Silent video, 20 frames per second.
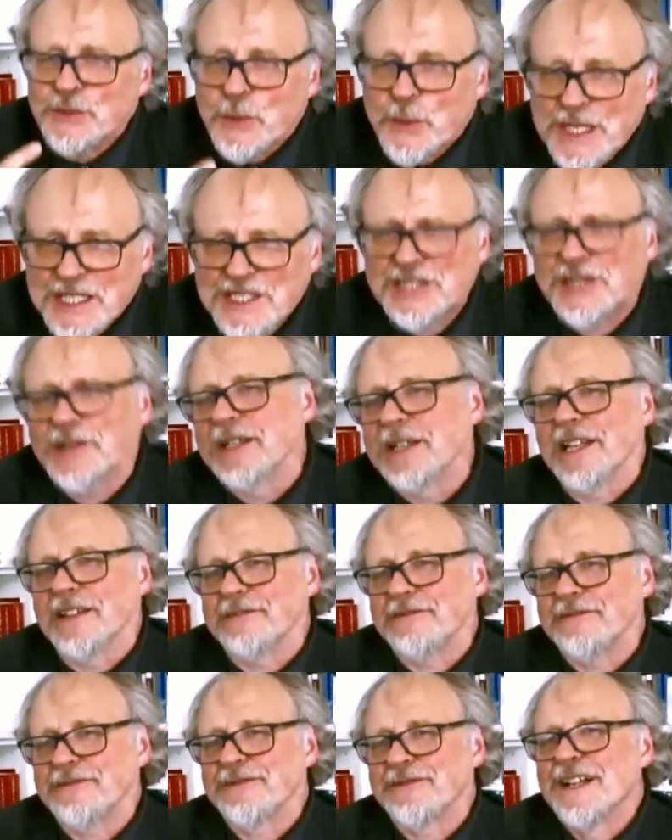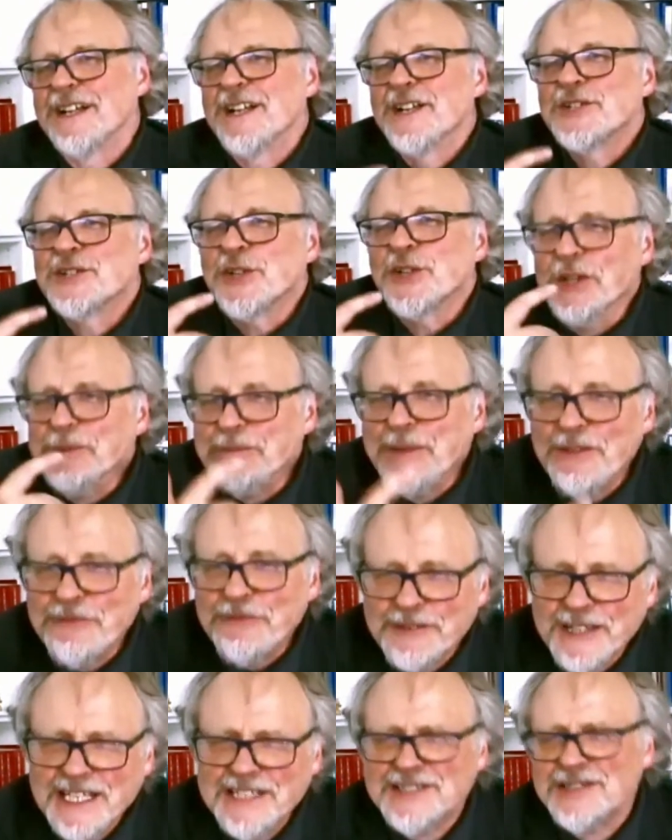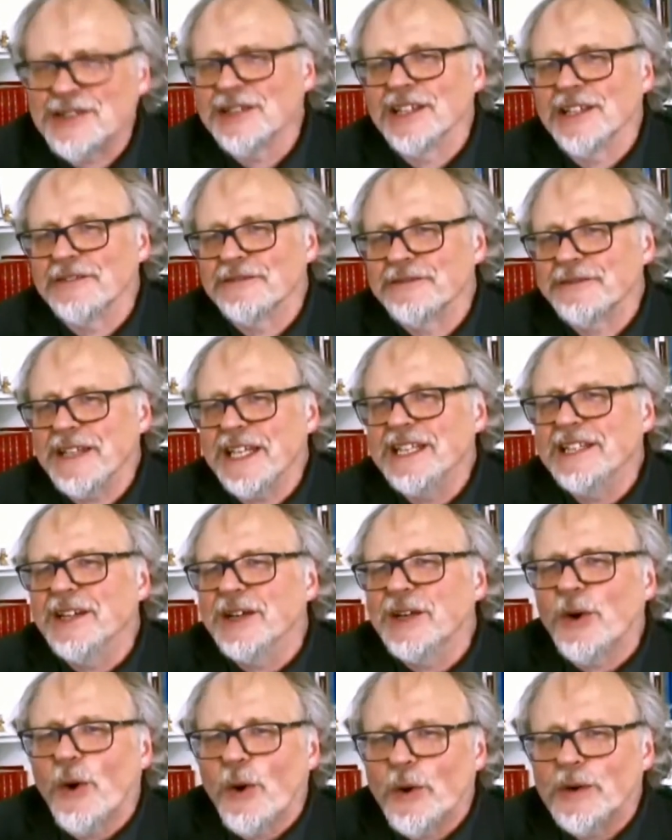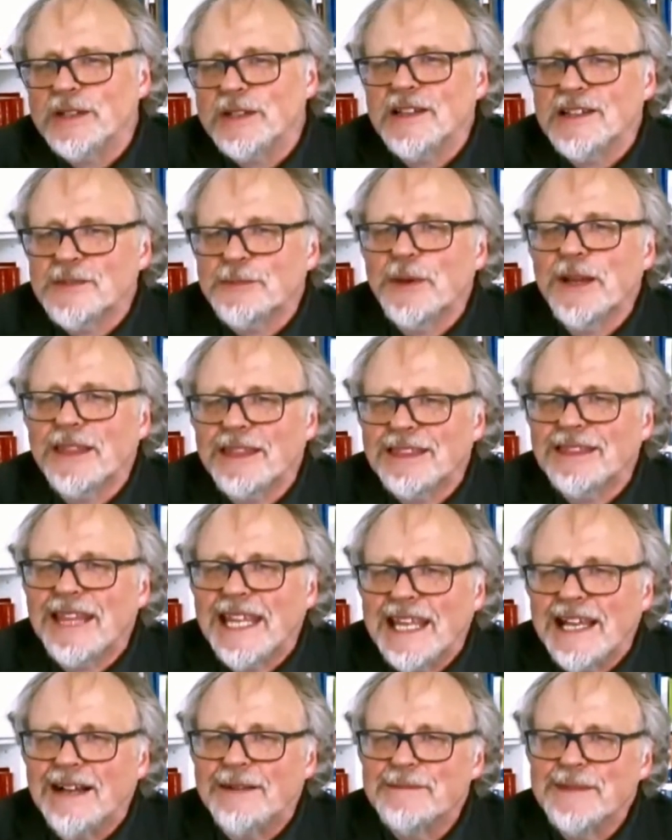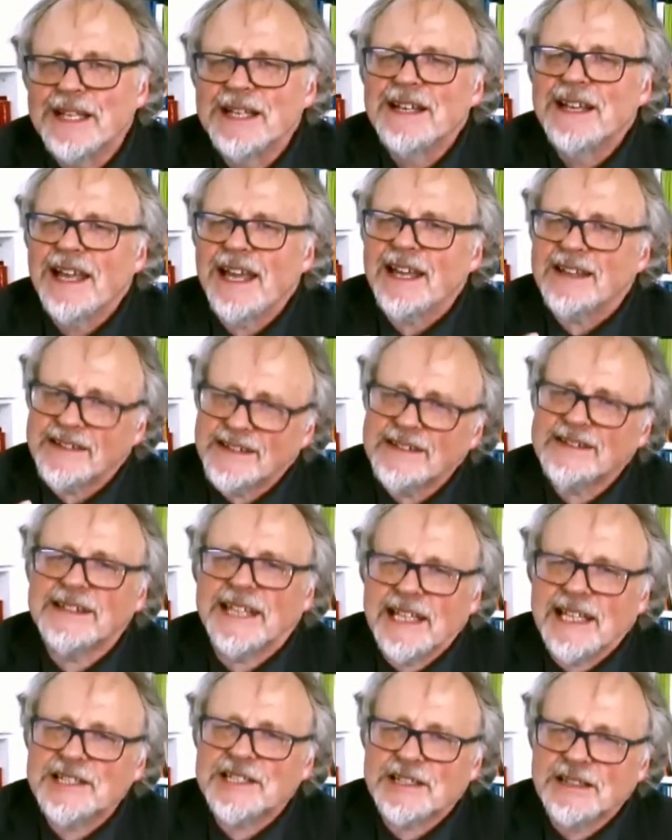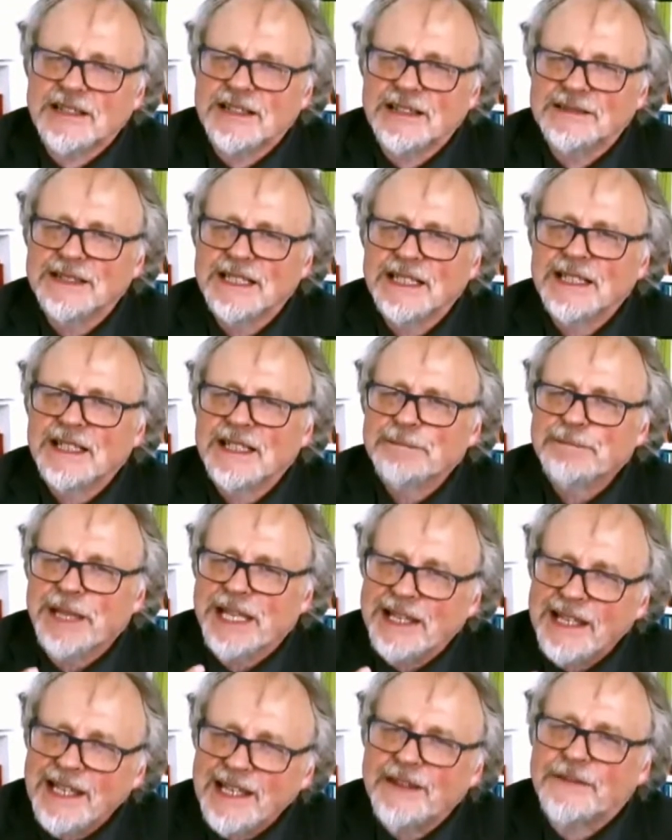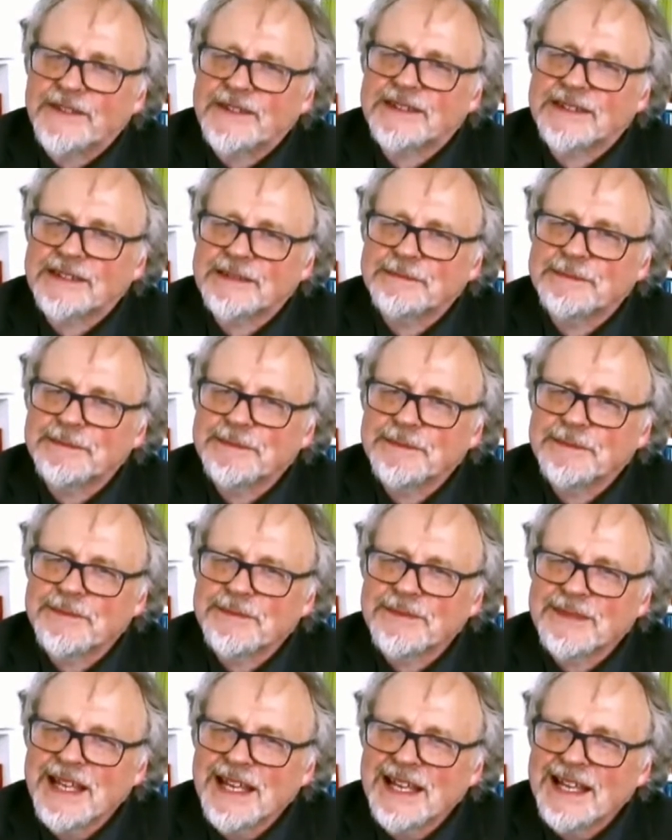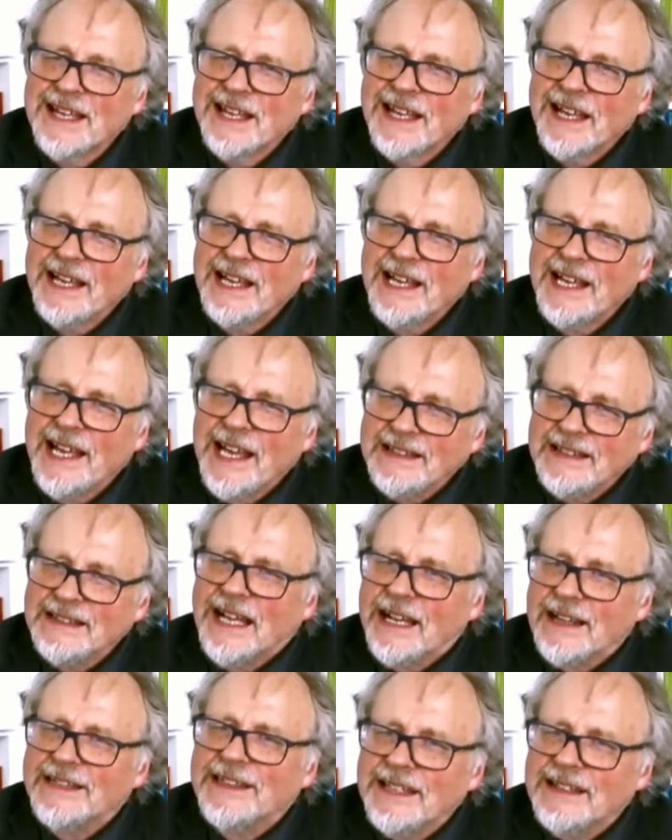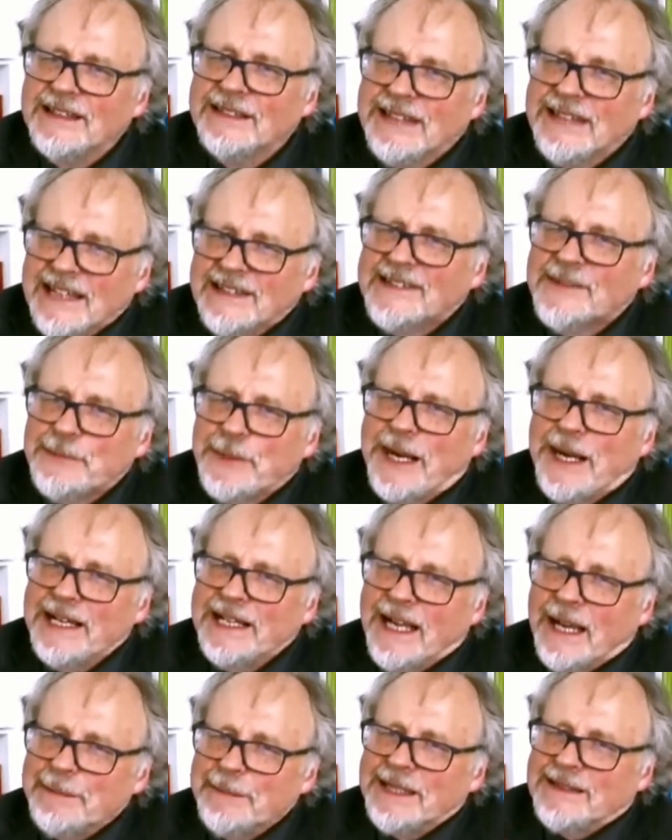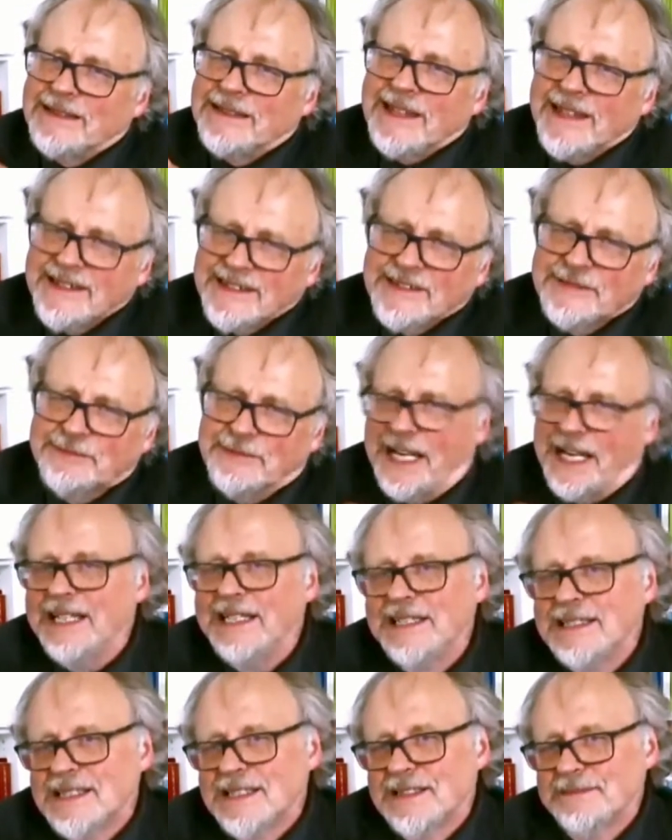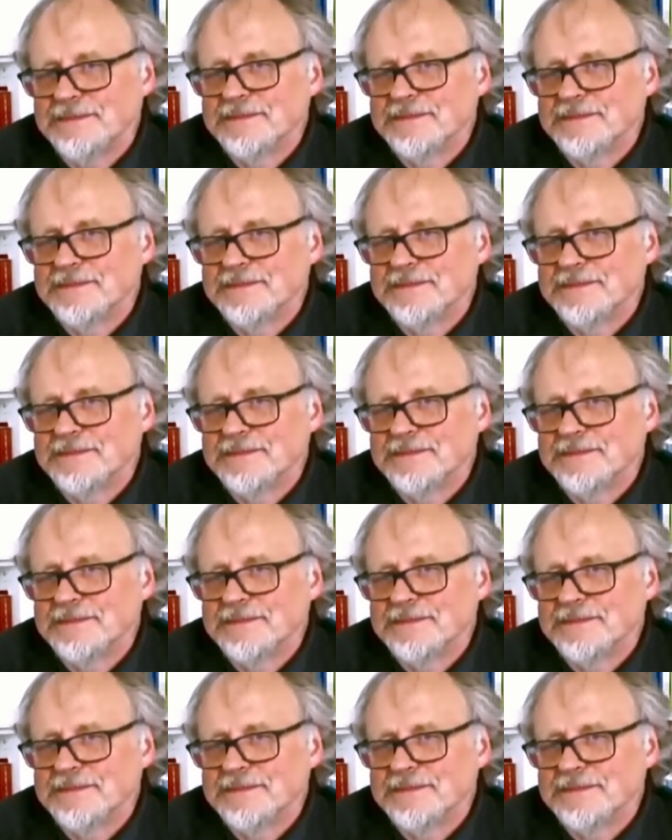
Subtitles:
wish to live, should be free to live in accordance with their existential beliefs. And I think that's why, I mean, this right